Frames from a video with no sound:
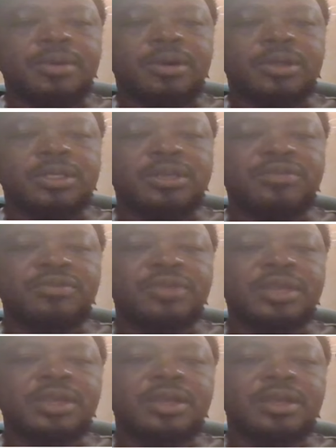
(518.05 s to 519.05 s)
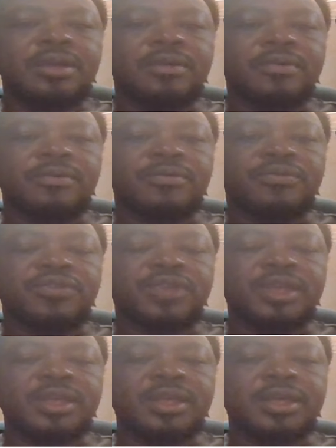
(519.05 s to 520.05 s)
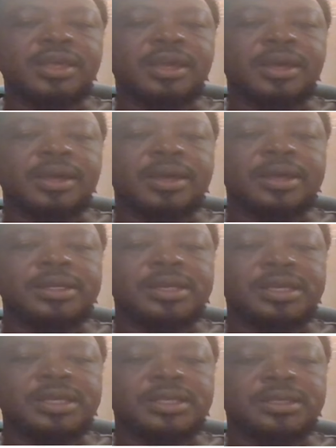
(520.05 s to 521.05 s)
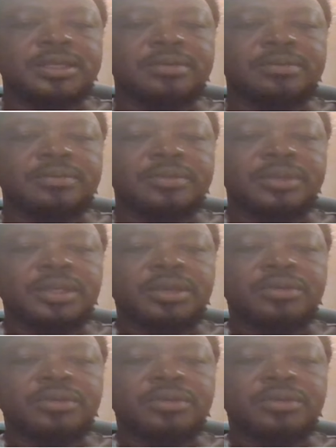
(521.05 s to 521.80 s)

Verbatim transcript: Because even with the pre-education,